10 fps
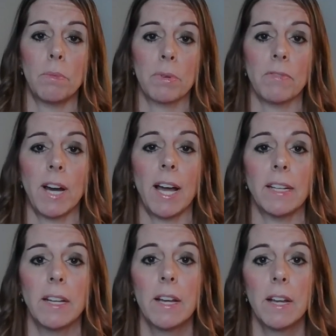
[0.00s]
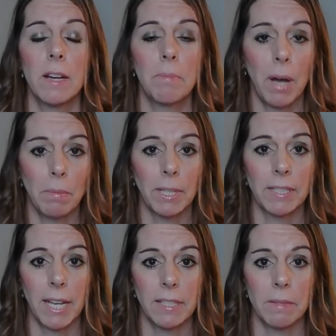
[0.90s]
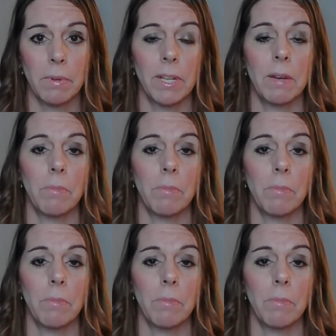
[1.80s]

provide public testimony.